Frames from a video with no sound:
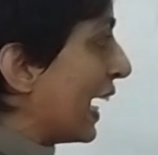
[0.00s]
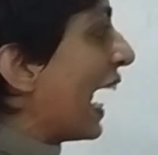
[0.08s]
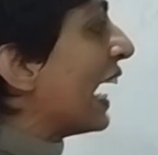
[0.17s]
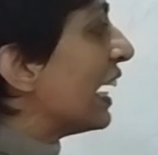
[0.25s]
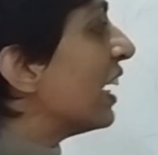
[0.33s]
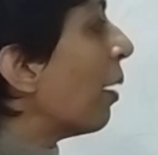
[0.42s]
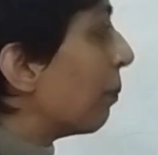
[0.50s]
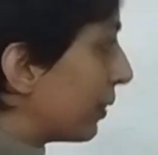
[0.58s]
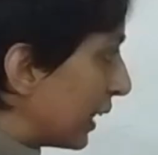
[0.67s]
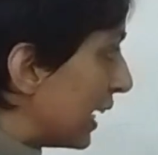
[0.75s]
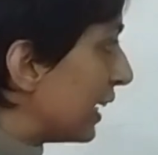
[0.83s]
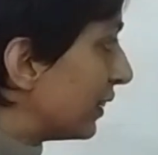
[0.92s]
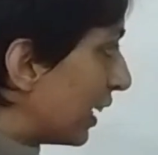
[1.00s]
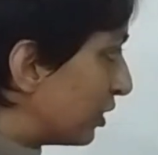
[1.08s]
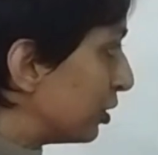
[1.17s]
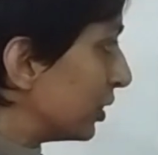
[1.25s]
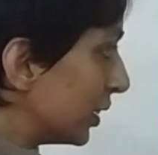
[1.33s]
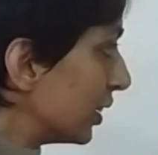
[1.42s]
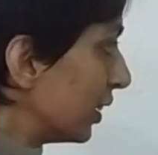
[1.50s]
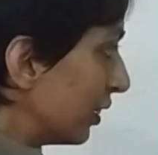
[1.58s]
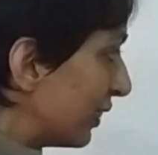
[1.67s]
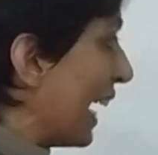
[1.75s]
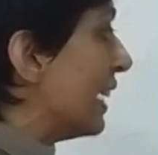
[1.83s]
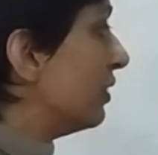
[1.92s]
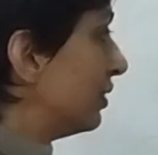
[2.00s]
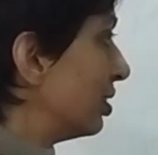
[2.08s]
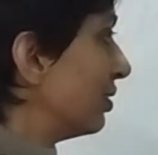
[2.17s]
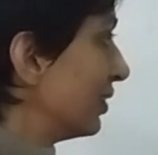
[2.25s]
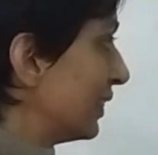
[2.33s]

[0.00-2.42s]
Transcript: ended up saying that rent